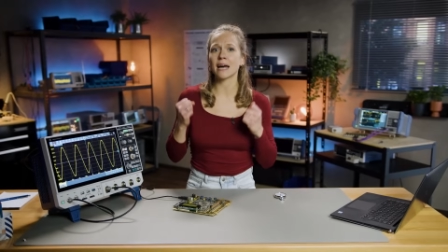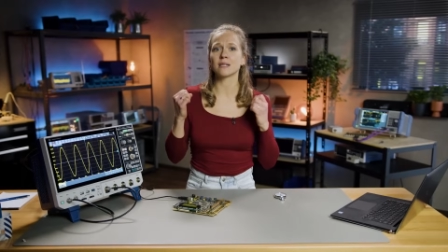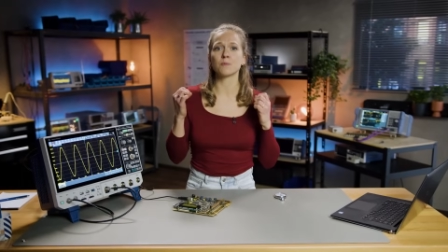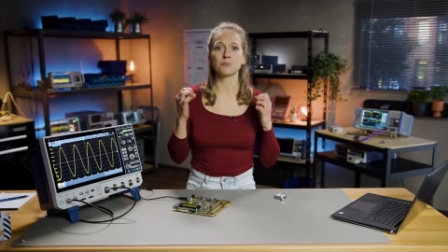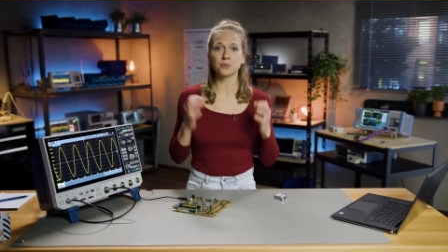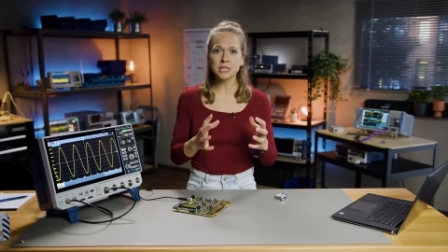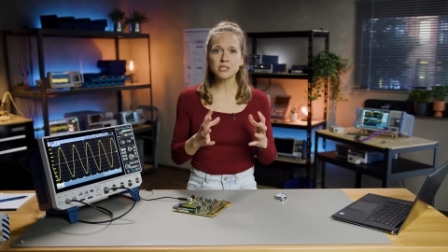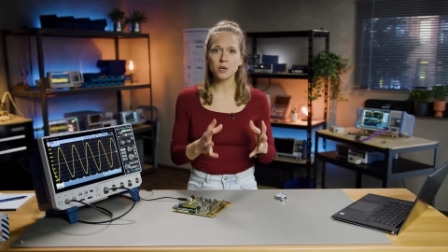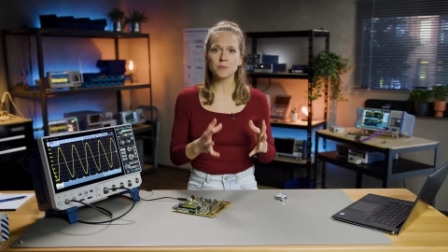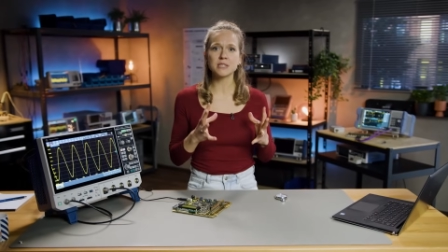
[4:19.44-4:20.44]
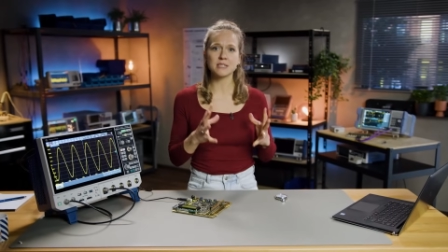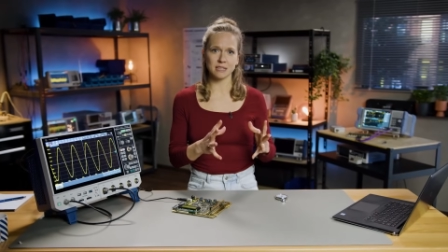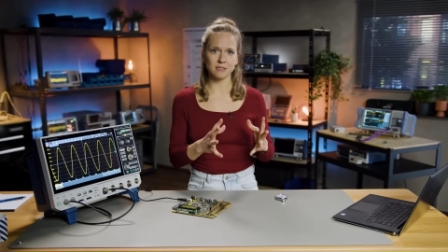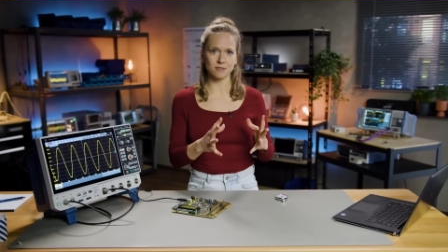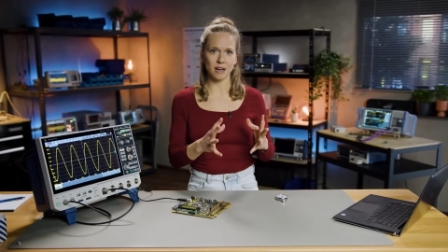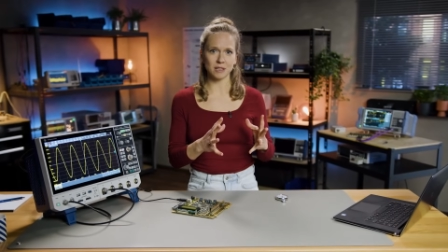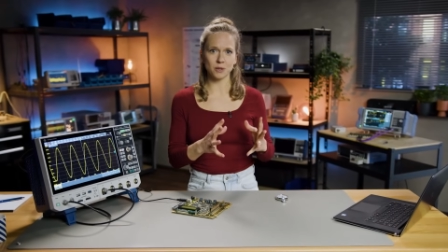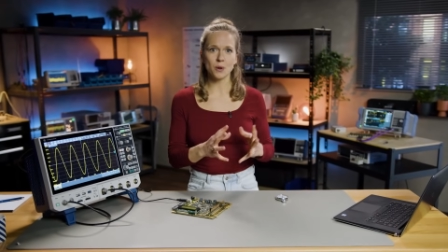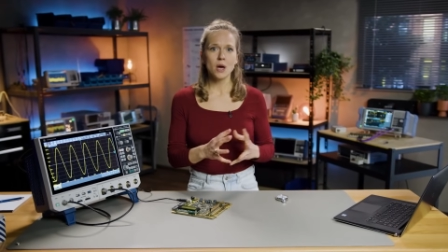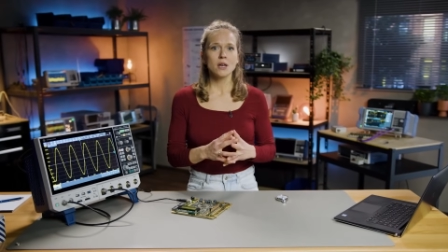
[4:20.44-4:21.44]
at a predetermined signal
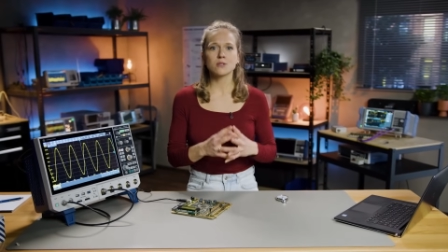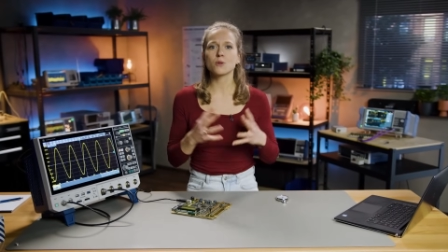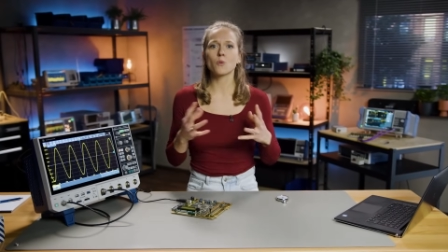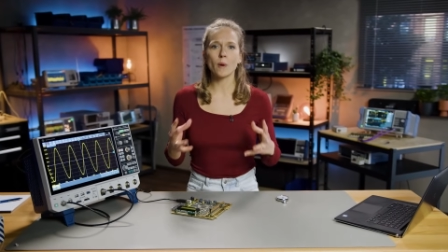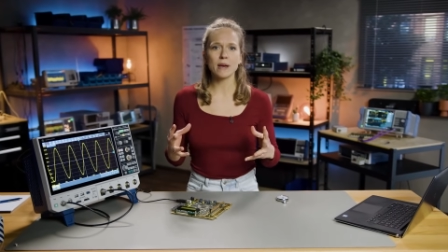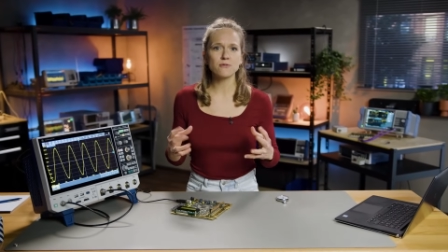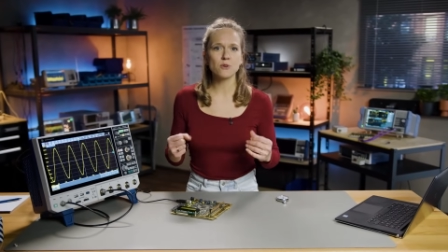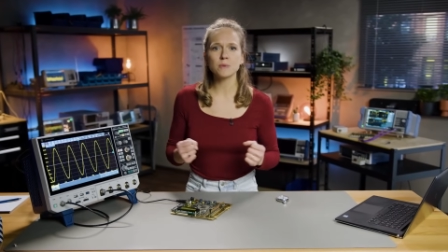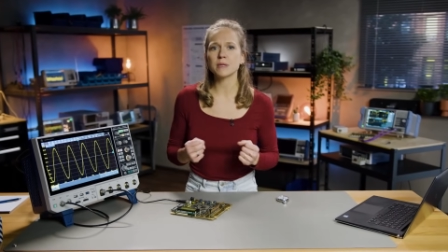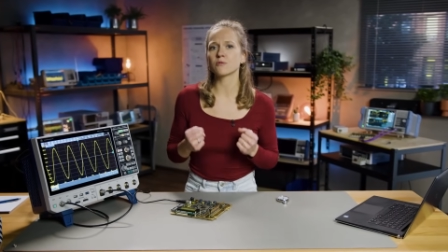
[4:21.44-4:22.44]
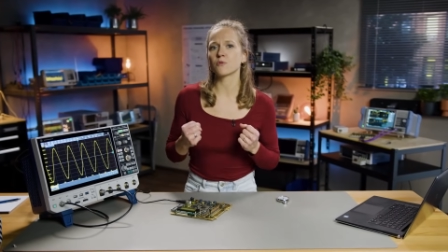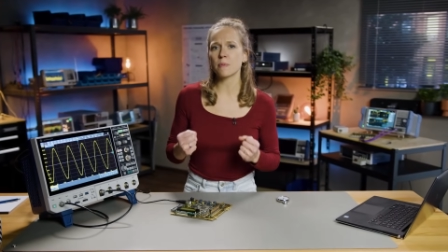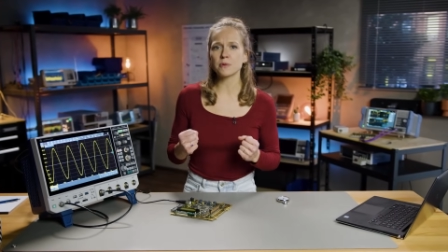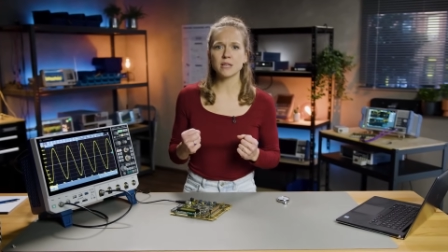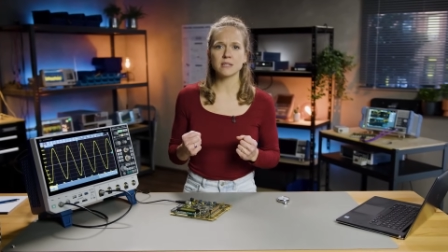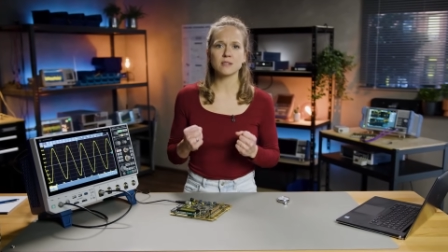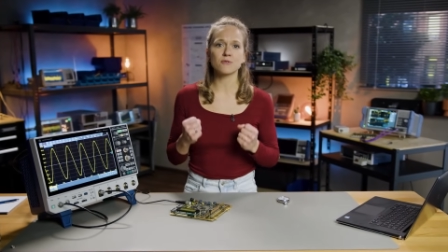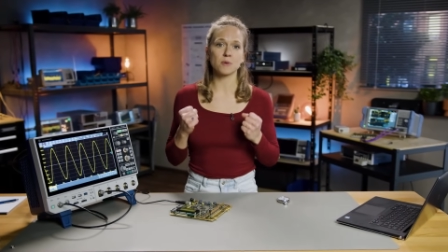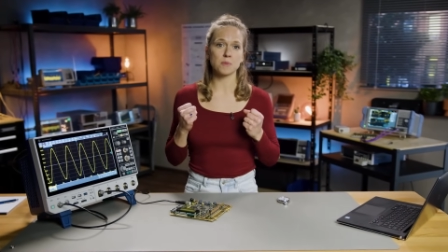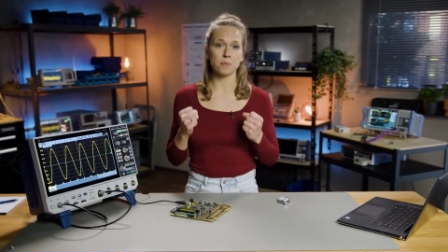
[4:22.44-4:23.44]
value, so the waveform is represented
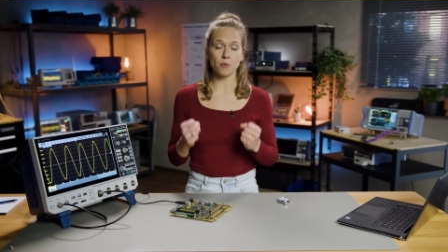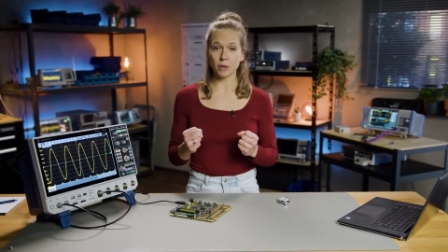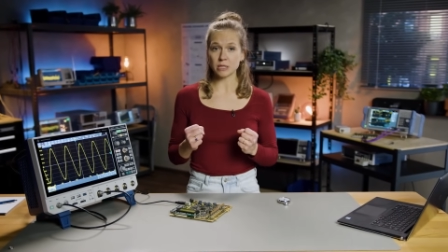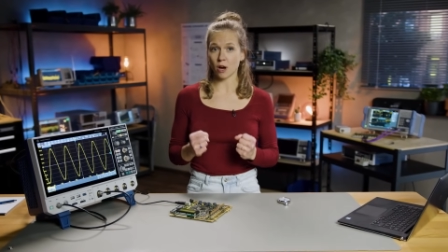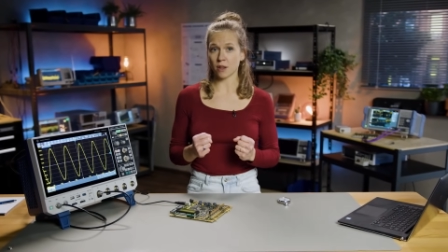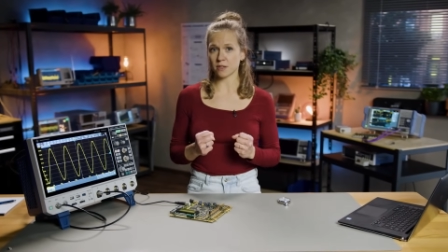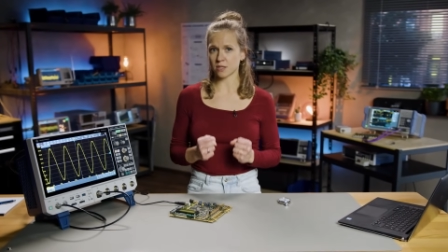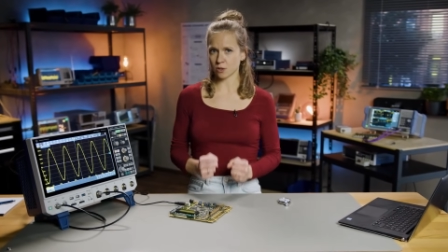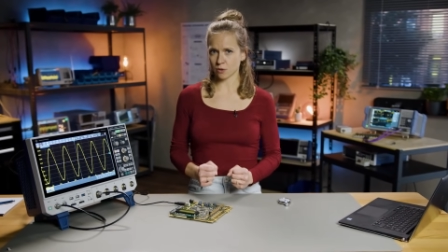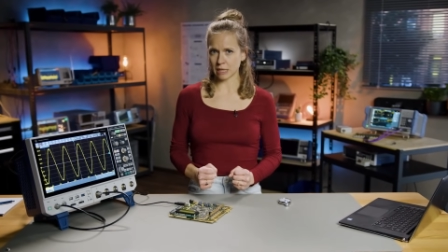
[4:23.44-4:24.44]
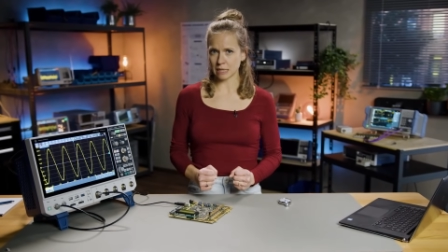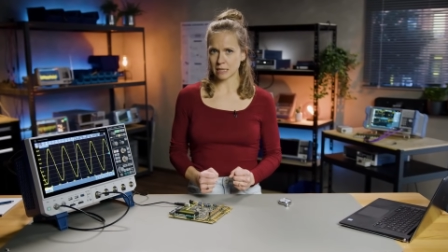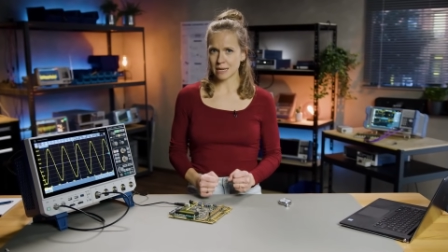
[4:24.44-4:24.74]
from the point on the screen.